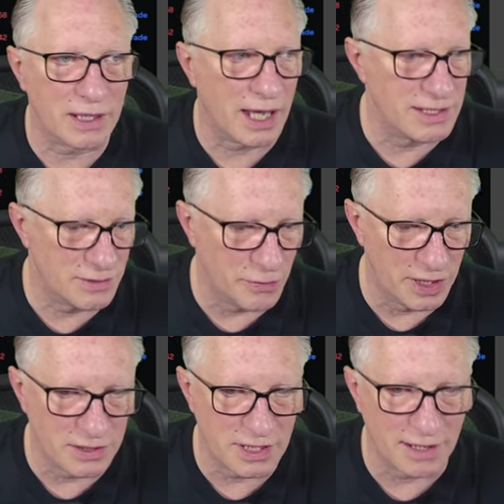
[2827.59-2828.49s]
kinds of
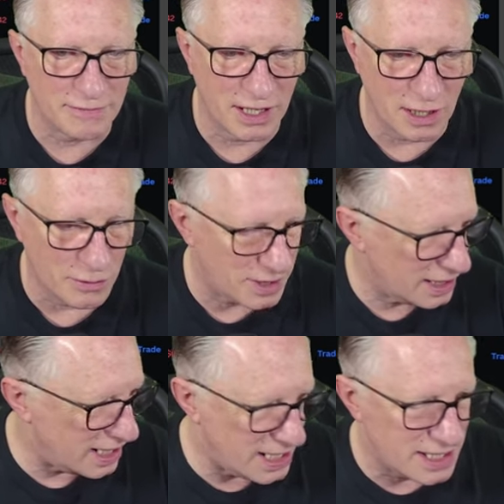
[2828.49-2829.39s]
weird stuff. Oh,
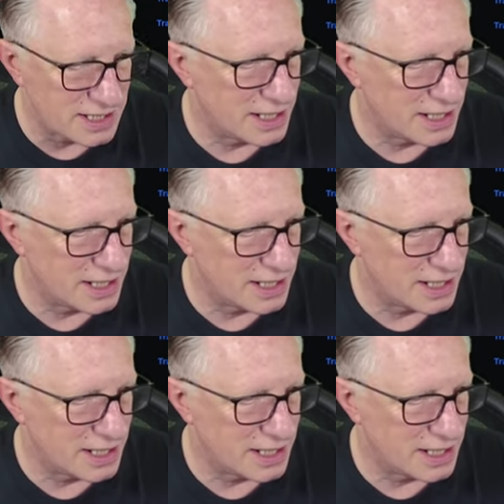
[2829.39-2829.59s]
Kitty is